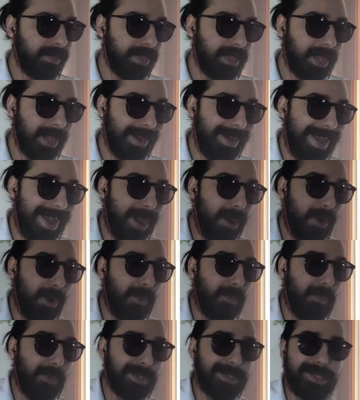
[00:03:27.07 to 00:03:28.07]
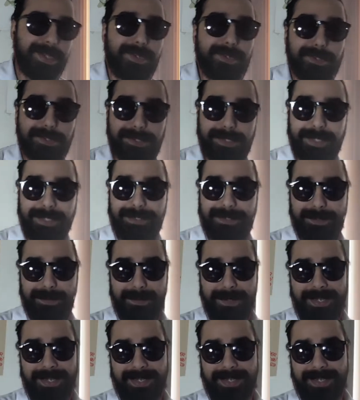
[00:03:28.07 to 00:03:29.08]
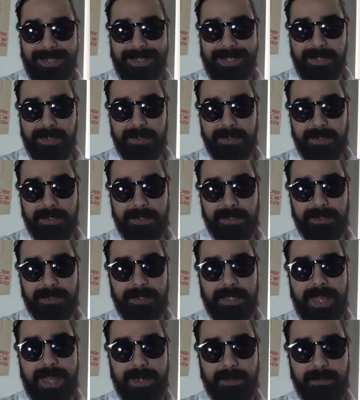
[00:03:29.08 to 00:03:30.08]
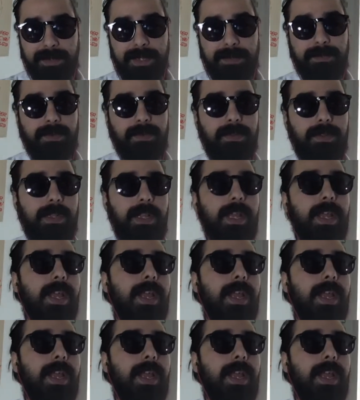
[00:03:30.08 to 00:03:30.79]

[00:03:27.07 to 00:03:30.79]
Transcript: Now, what's interesting to me is there's a lot of people